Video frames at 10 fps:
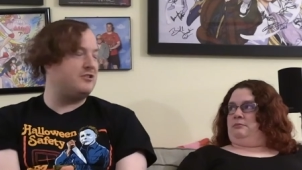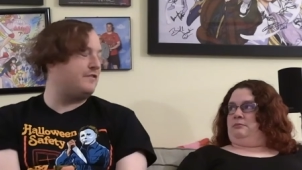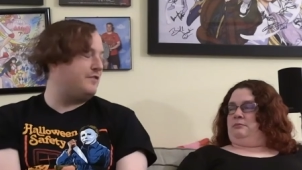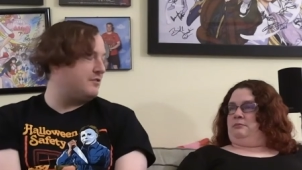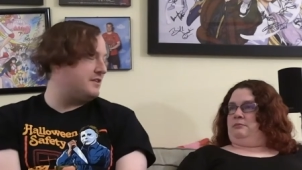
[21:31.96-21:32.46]

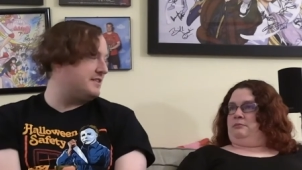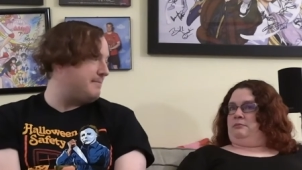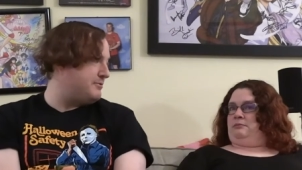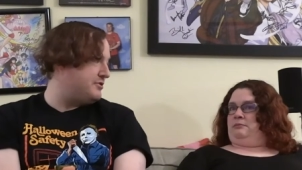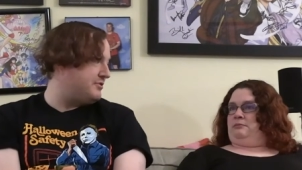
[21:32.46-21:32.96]
Speaker 1: Ranger-focused
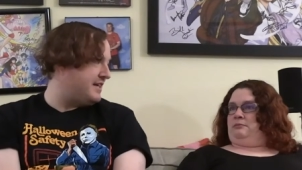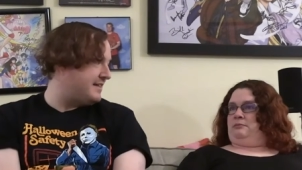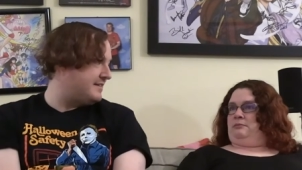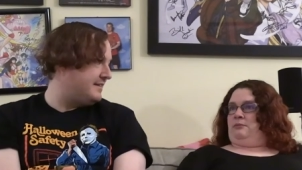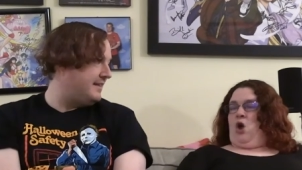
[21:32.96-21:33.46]
episode
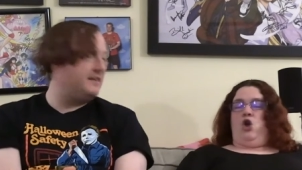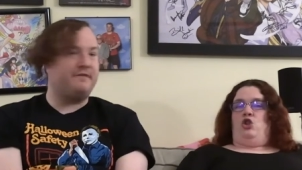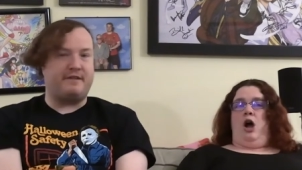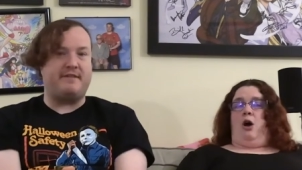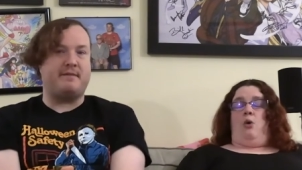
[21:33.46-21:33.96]
yet
Speaker 2: in the
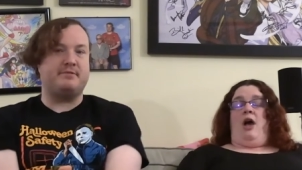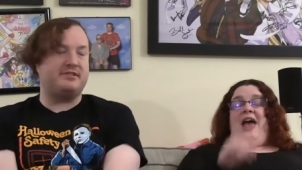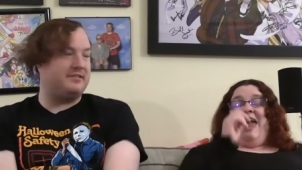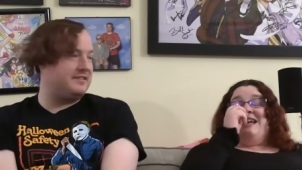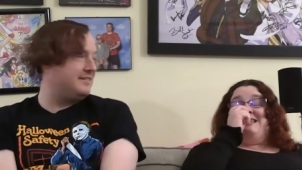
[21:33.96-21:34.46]
no, five
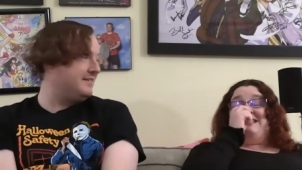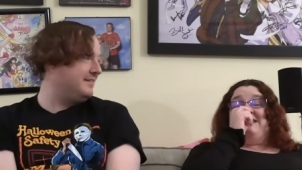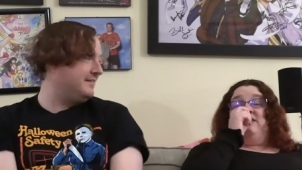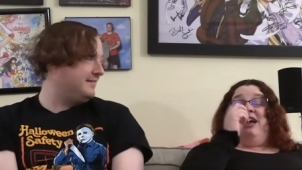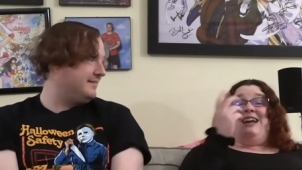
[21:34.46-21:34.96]
episodes. It's,
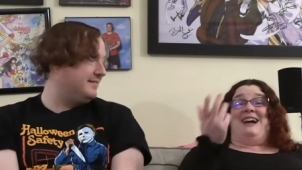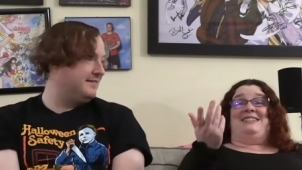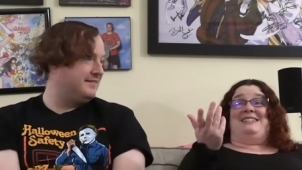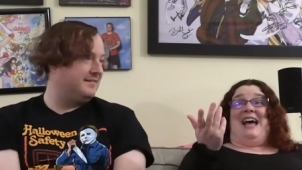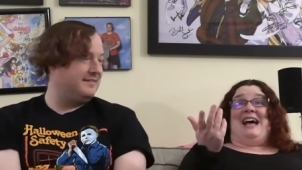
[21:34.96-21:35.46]
like I
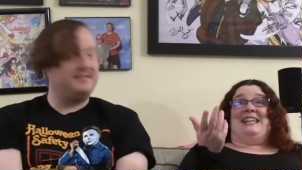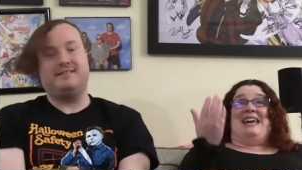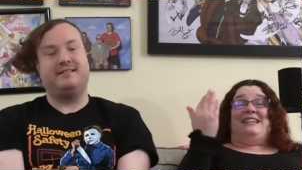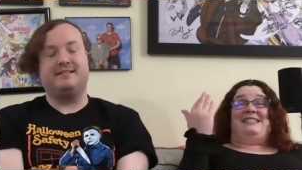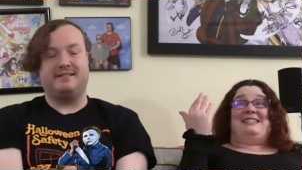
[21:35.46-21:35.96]
said,
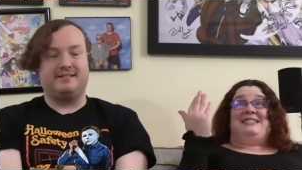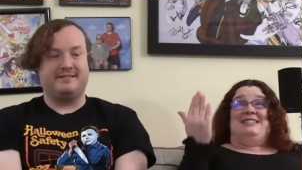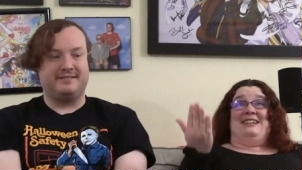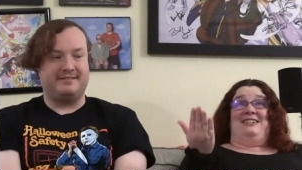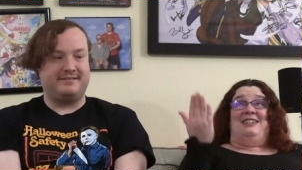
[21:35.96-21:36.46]
it's
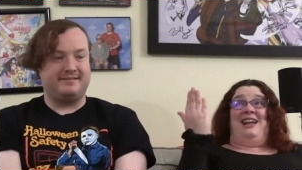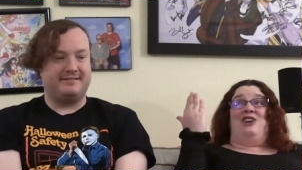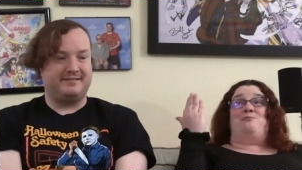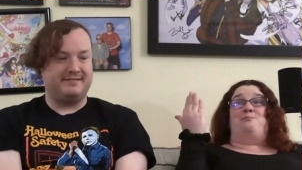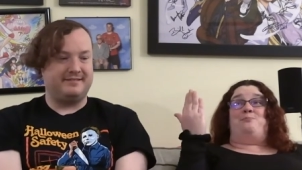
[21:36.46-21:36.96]
still
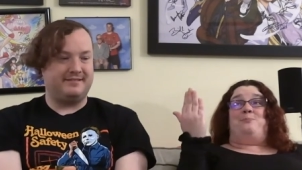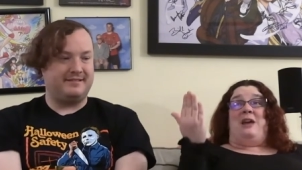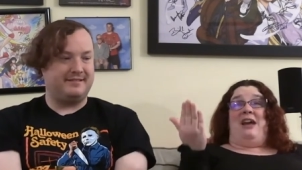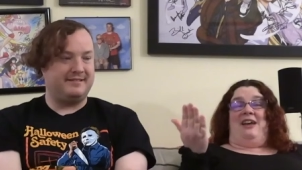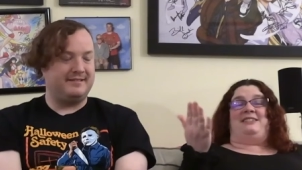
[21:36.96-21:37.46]
a,
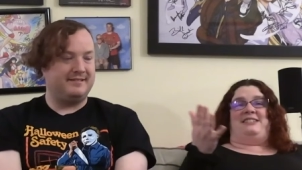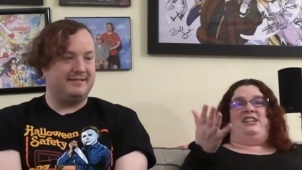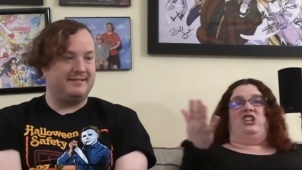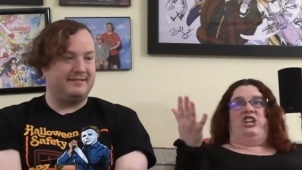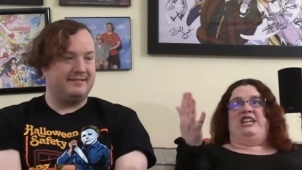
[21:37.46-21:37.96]
it's
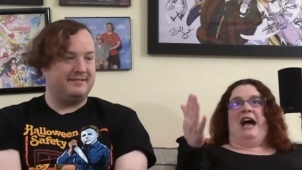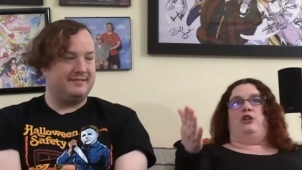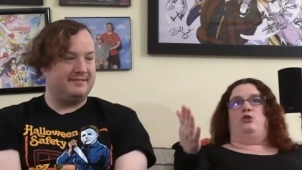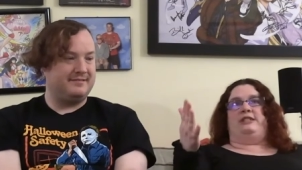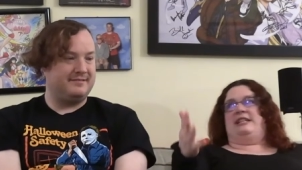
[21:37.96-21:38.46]
still a
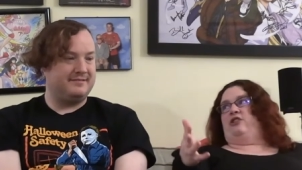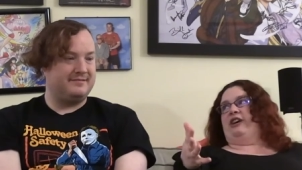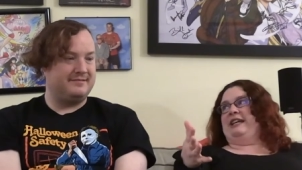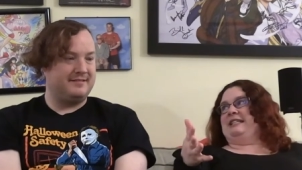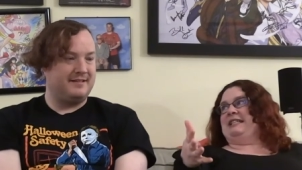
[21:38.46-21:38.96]
yellow
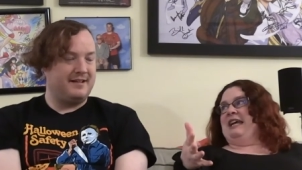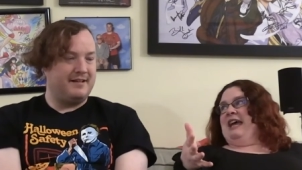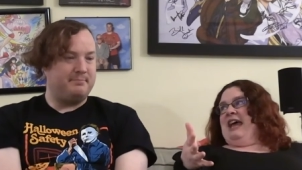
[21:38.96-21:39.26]
series.